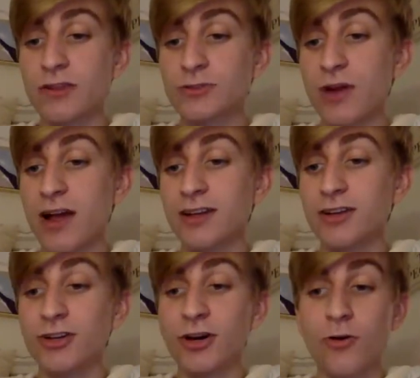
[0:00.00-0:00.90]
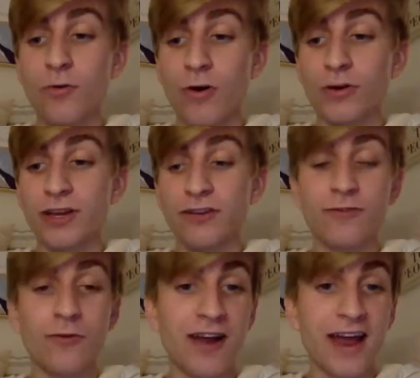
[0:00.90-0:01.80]
Try knuckle walking
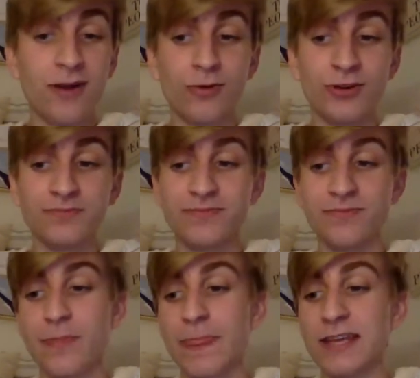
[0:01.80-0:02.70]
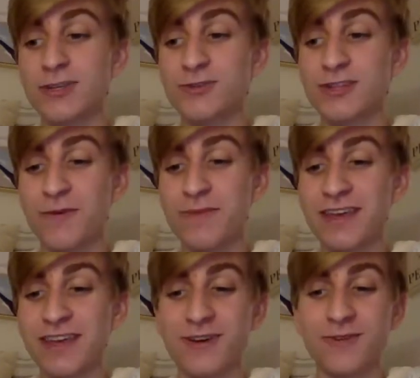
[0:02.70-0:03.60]
for an hour. You tell
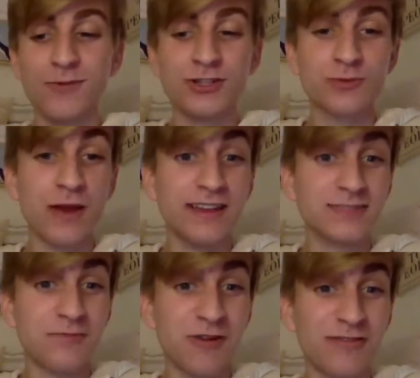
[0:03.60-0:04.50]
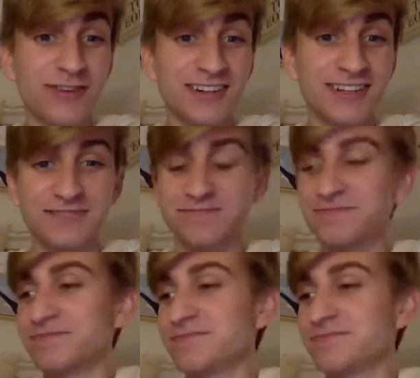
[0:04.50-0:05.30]
me which way is more fun.